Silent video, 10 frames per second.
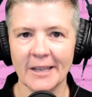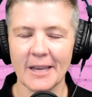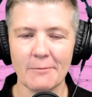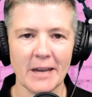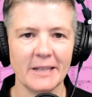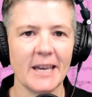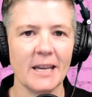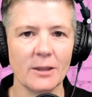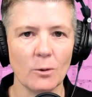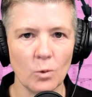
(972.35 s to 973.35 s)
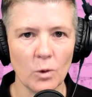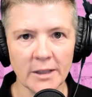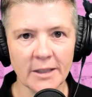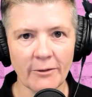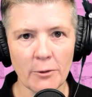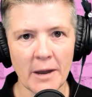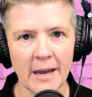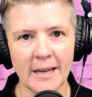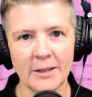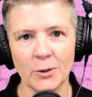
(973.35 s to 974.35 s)
they may take the words off a
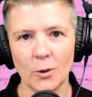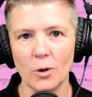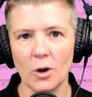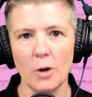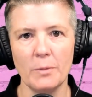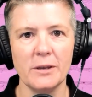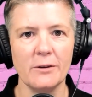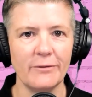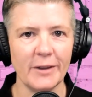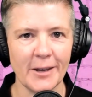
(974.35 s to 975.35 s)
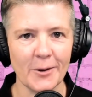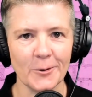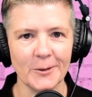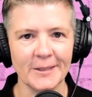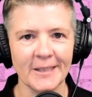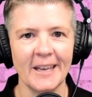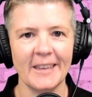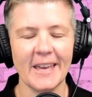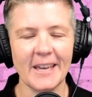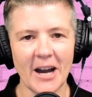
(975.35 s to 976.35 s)
page or copy your videos.
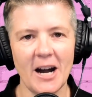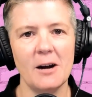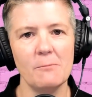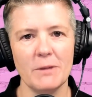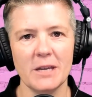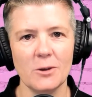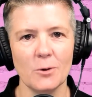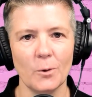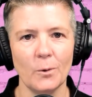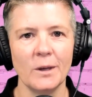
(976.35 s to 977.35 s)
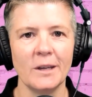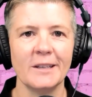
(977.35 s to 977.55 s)
They can't be you.